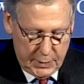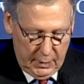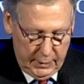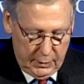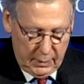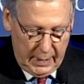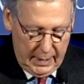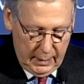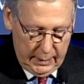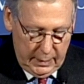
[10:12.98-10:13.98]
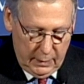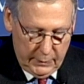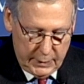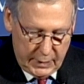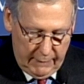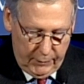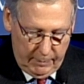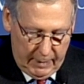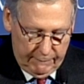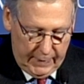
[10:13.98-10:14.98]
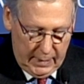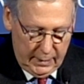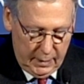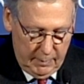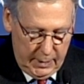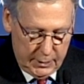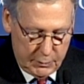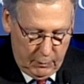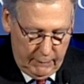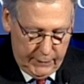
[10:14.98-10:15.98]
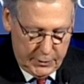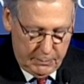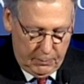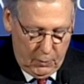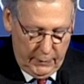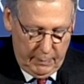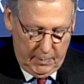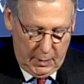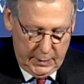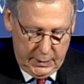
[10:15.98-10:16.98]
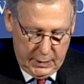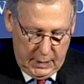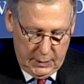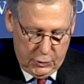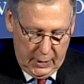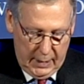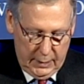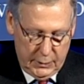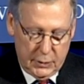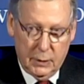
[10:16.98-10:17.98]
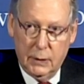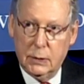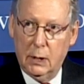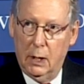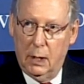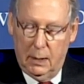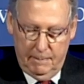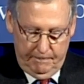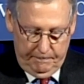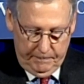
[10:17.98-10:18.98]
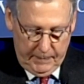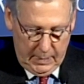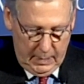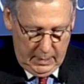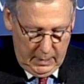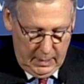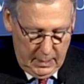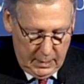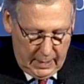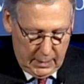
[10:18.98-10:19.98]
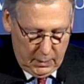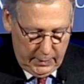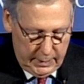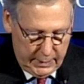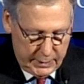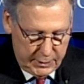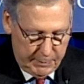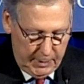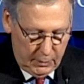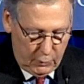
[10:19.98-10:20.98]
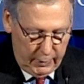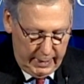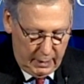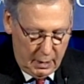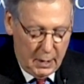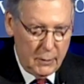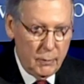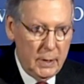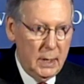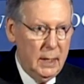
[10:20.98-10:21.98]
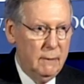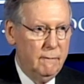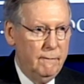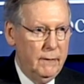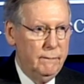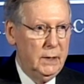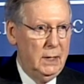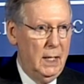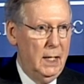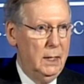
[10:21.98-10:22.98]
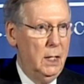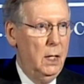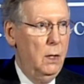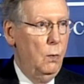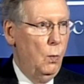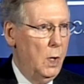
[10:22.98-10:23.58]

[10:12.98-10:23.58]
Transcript: I recently took a lead on this effort by filing an amicus brief in support of the multi-state challenge to this law. Not only does this bill create 159